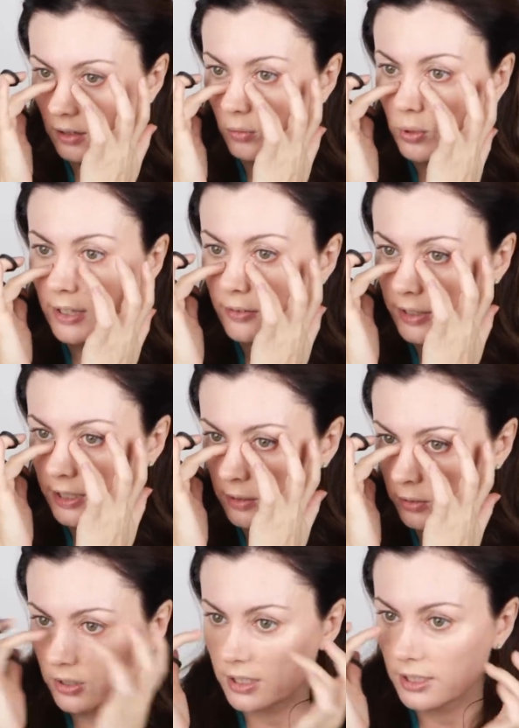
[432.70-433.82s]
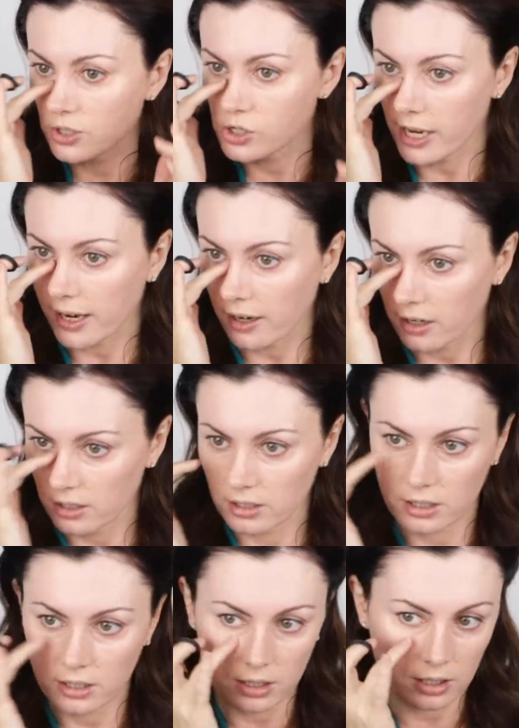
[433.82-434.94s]
what I really wanted to share
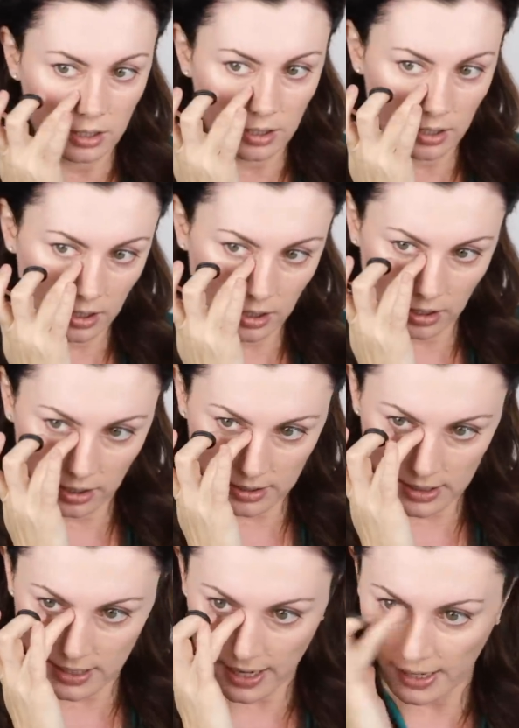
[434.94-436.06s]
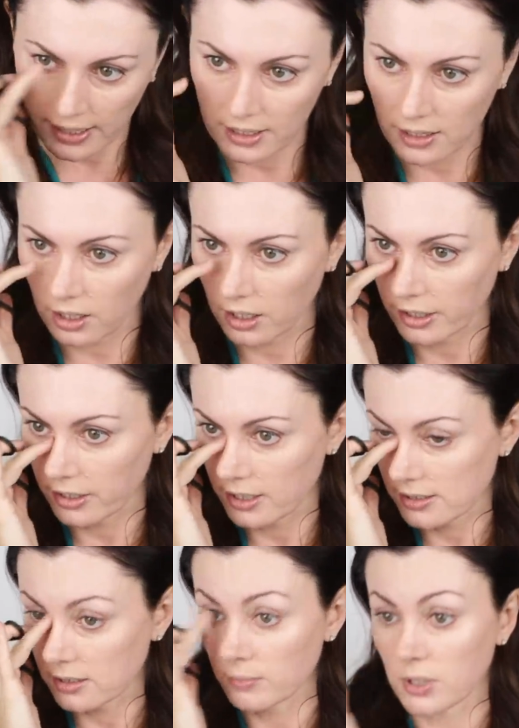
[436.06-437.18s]
today are
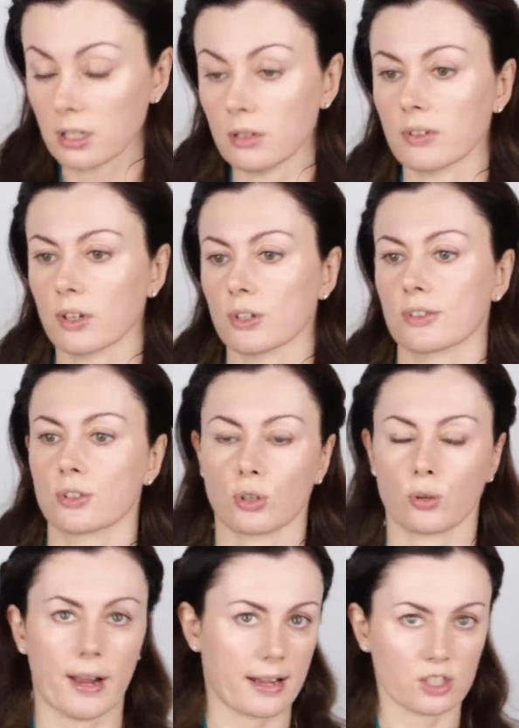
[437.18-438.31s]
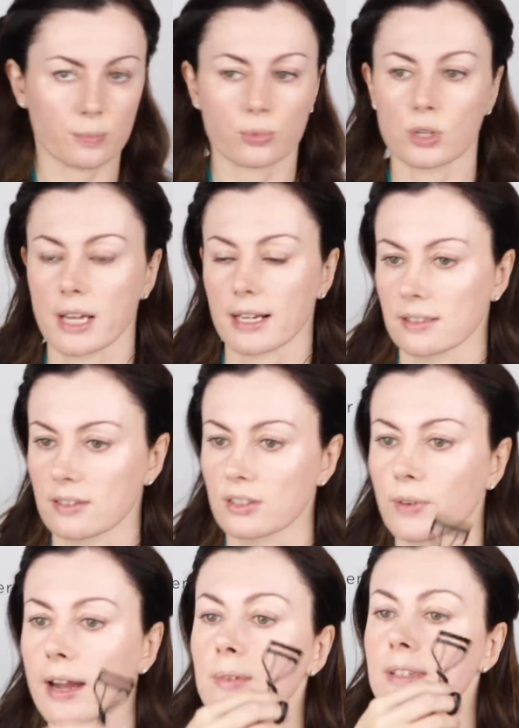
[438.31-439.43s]
some new Surratt products. And
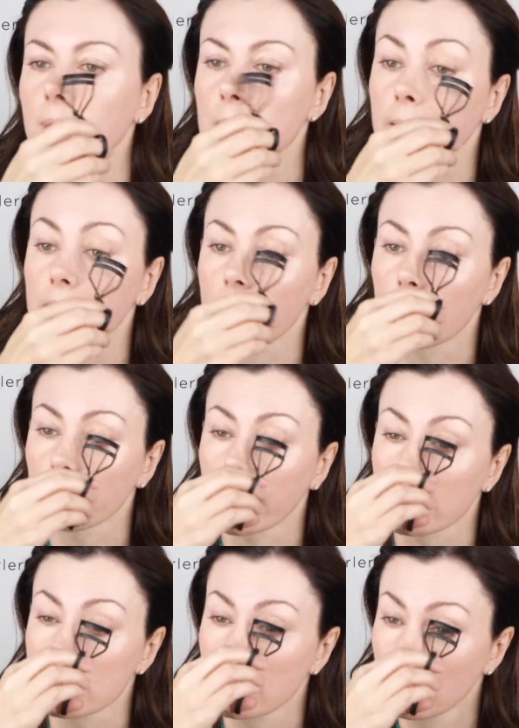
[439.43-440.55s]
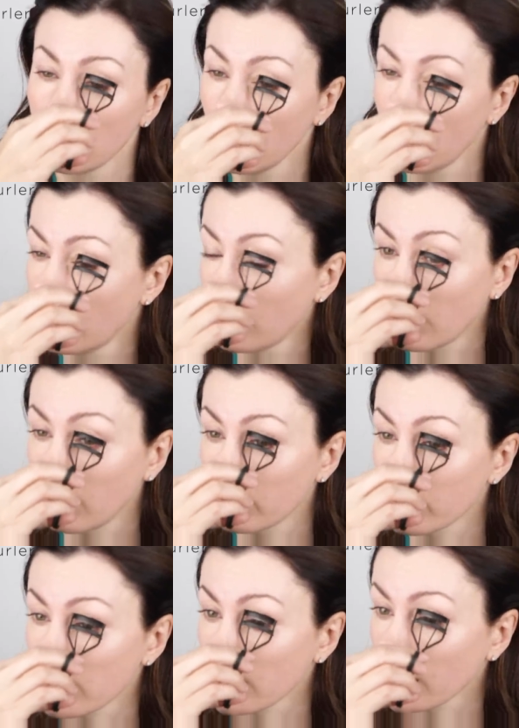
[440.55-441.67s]
Surratt was my makeup brand
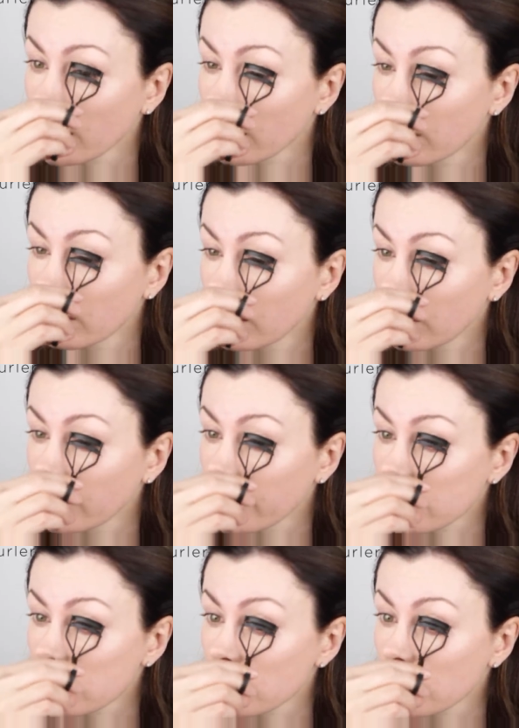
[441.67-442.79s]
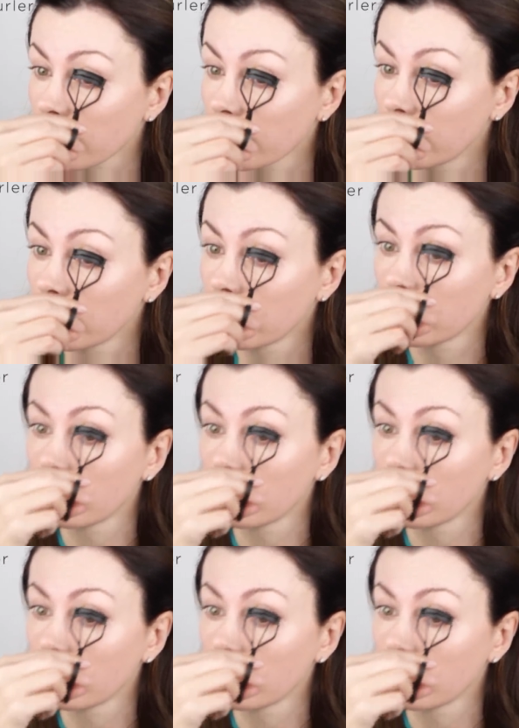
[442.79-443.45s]
of the year last year.